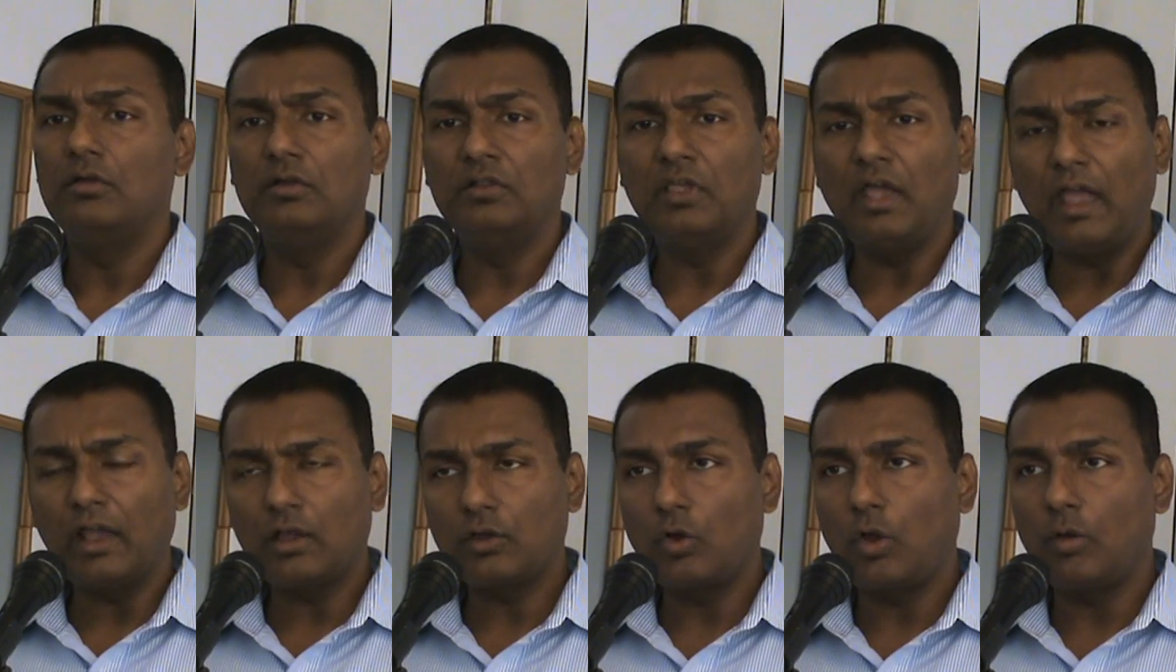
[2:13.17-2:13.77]
the
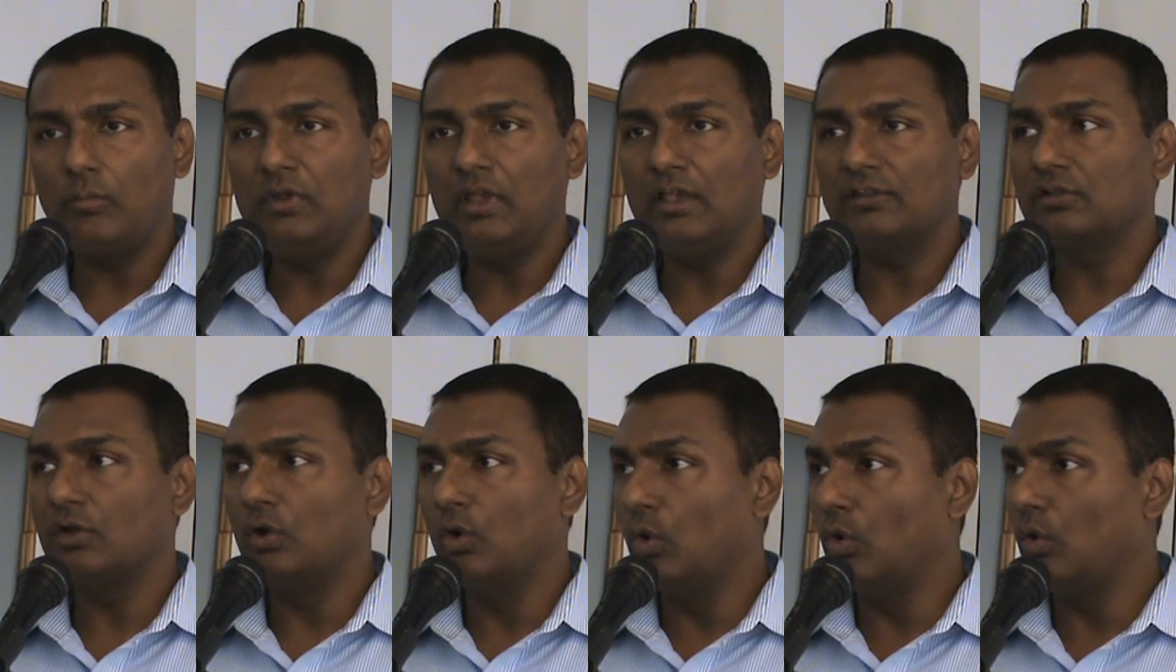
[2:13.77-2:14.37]
economy as
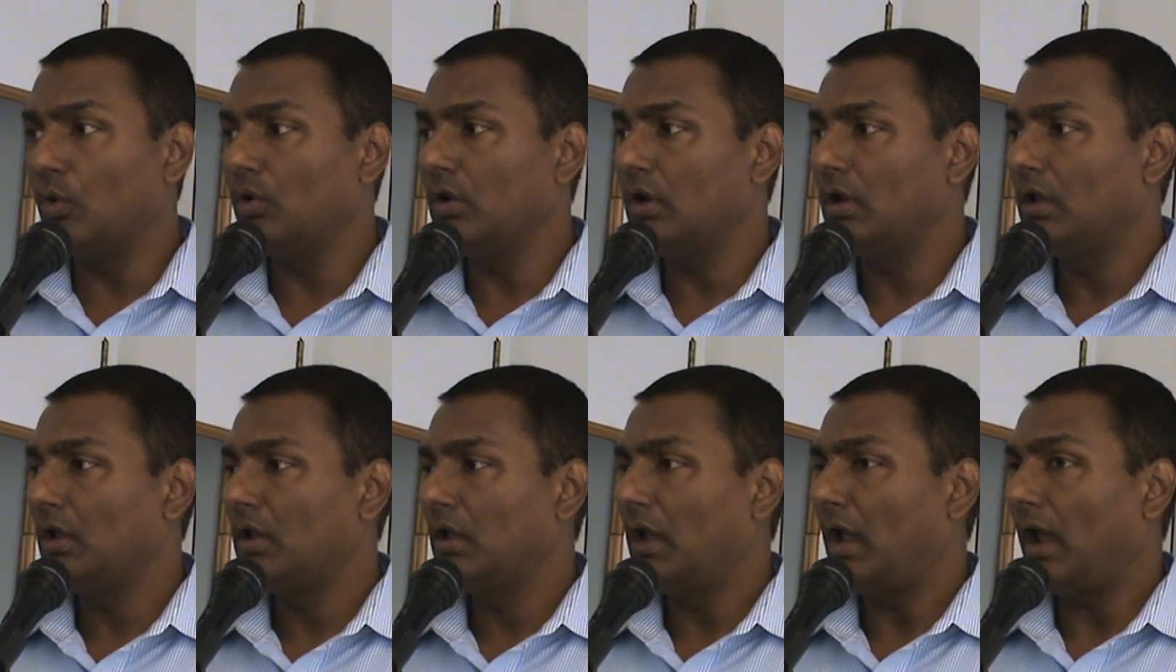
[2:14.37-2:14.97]
a whole,
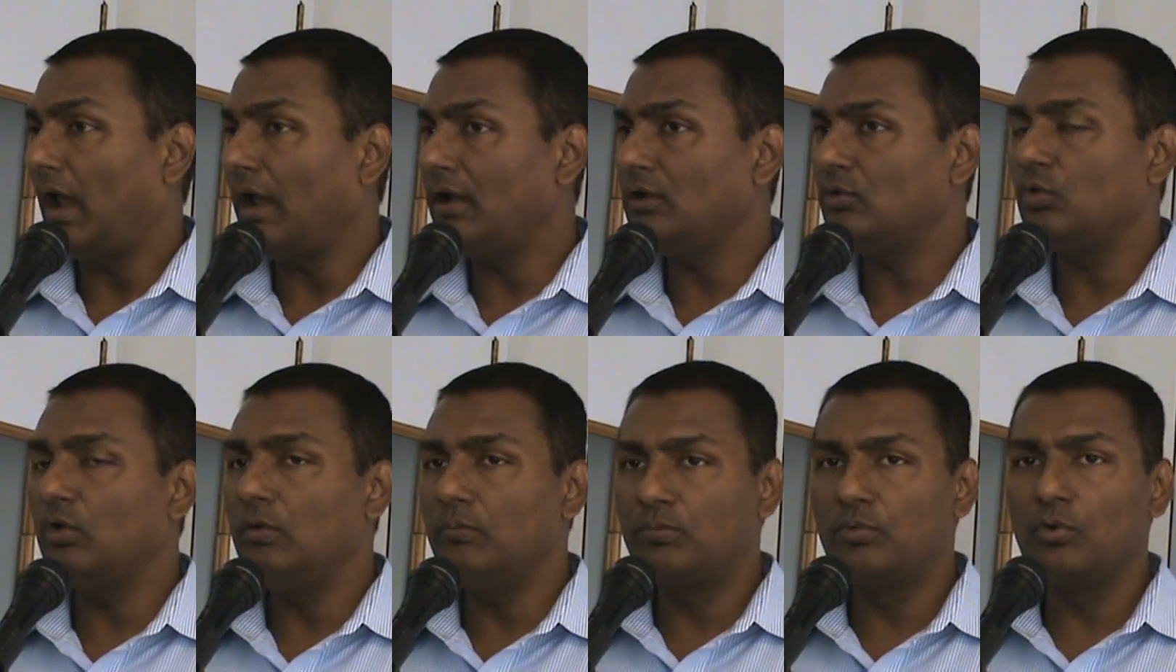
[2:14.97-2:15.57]
and to
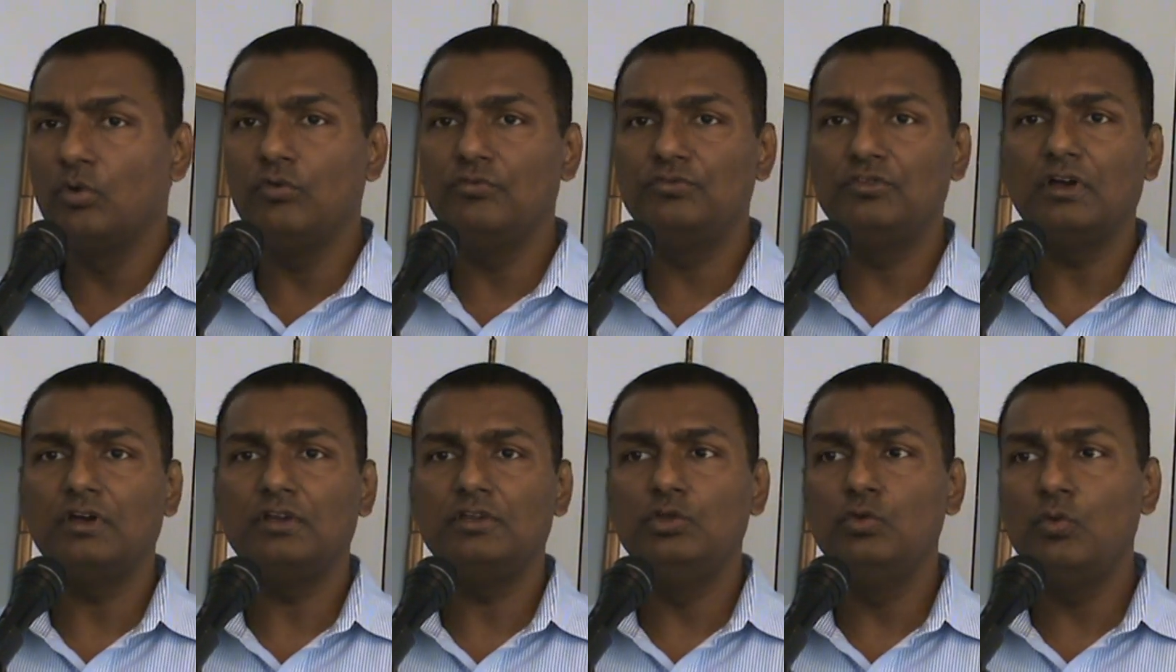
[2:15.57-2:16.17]
improve
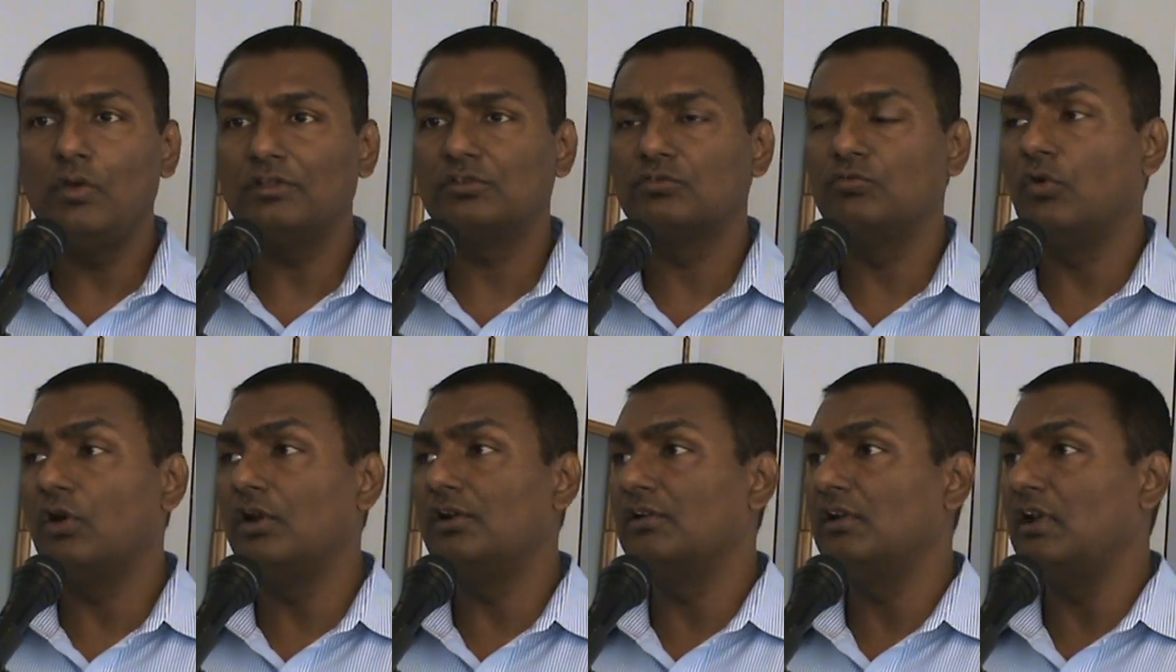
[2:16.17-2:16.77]
the
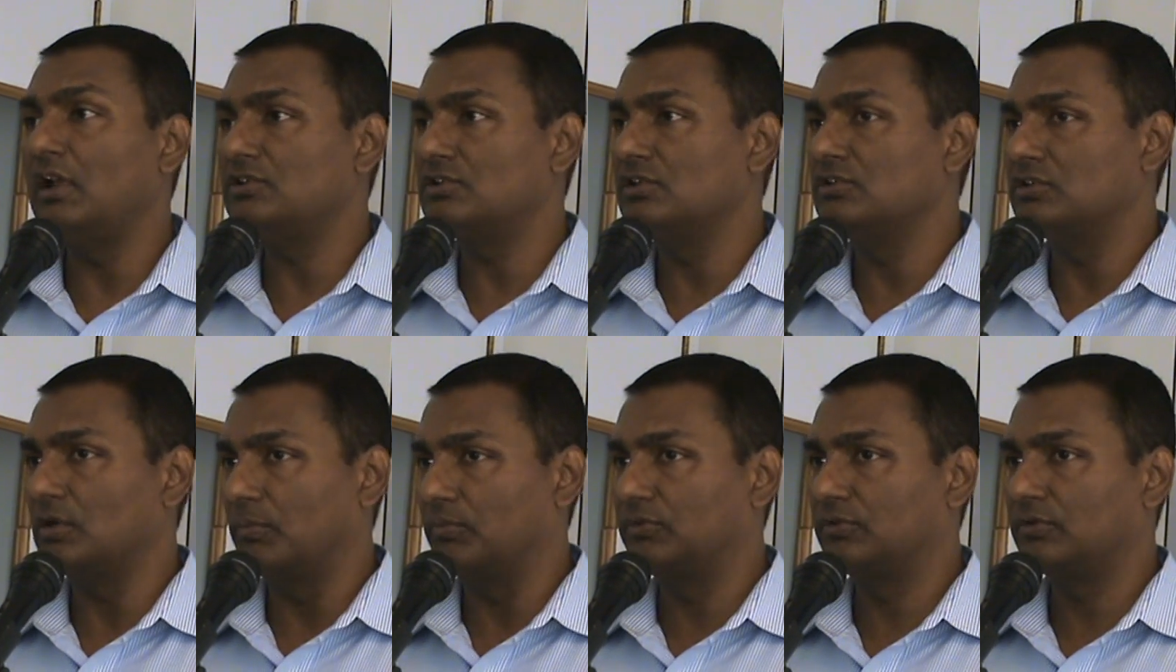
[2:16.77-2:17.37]
US-world
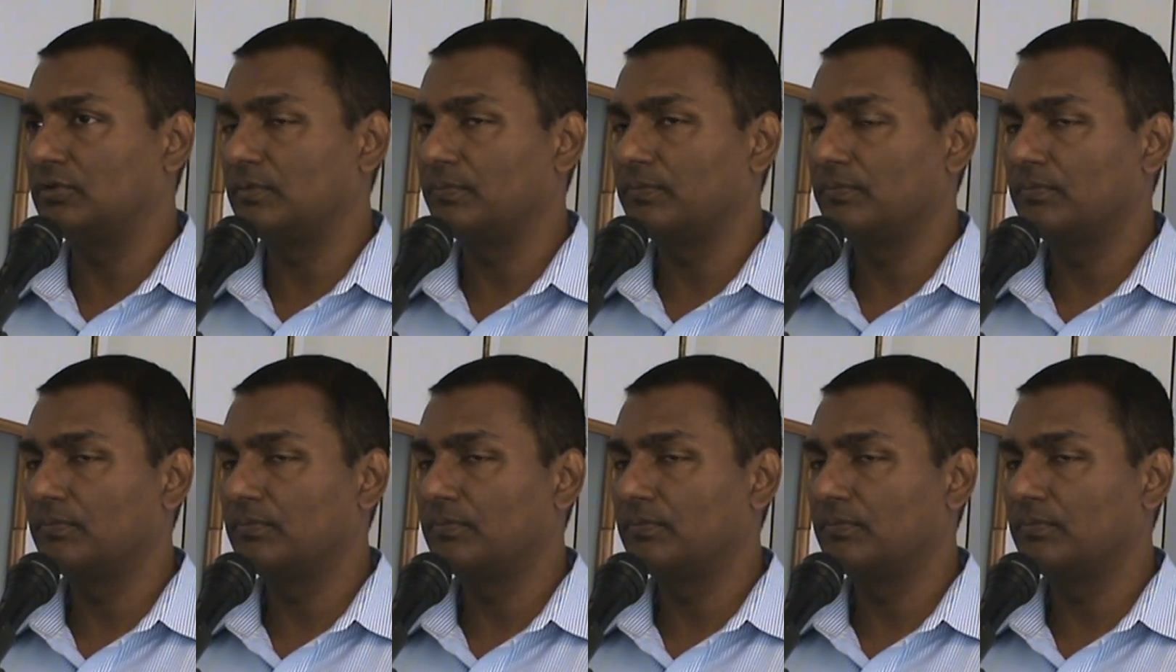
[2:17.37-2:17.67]
relationships.